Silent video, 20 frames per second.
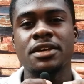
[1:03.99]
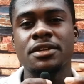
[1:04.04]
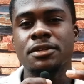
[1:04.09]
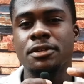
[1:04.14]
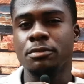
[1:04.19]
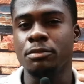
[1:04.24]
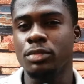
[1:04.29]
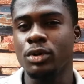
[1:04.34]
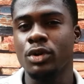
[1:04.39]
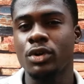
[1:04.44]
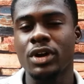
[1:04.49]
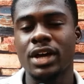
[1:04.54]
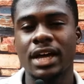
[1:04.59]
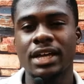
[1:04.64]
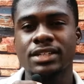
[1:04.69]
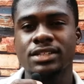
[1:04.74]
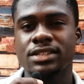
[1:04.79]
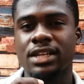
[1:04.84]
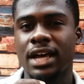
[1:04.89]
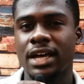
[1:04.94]
The
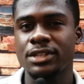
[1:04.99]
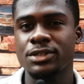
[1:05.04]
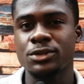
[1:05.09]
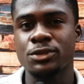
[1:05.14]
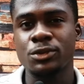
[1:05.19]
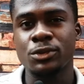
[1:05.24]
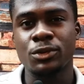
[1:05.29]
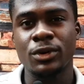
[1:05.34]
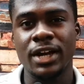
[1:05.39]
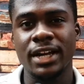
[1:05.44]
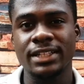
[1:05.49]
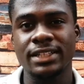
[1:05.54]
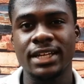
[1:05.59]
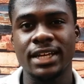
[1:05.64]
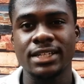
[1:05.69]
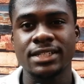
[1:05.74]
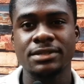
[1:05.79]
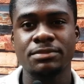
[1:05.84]
bloggers, article writers,